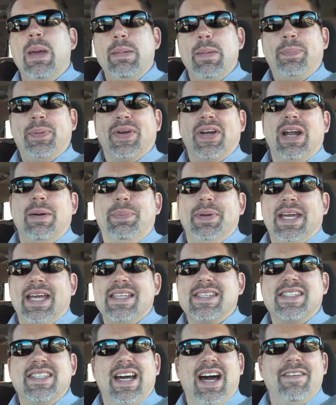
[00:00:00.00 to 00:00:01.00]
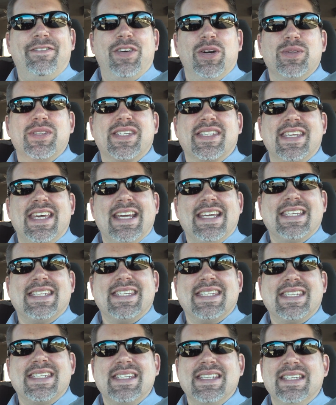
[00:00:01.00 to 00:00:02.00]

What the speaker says: put it up against the iPhone 6.